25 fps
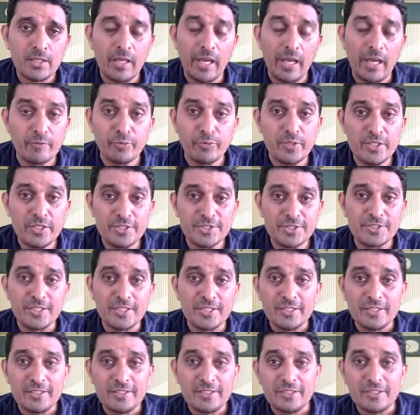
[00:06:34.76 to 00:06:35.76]
And
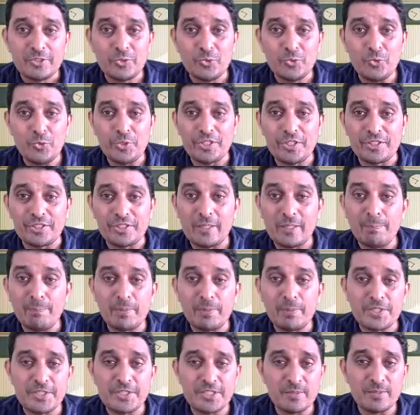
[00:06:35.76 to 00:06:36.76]
first unit,
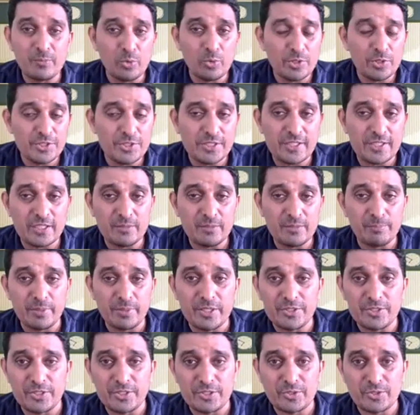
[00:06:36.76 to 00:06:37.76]
epistemological
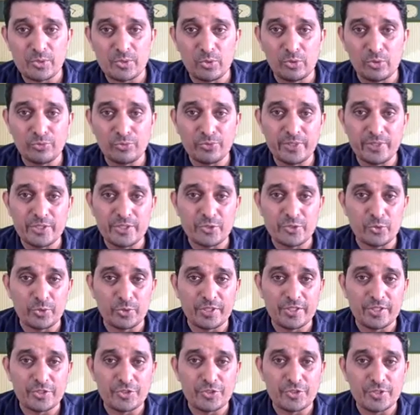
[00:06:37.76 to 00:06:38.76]
basis of
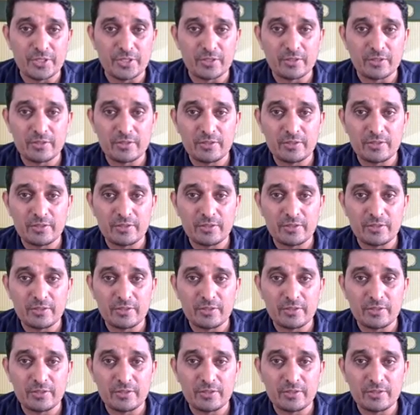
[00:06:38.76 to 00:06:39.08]
education.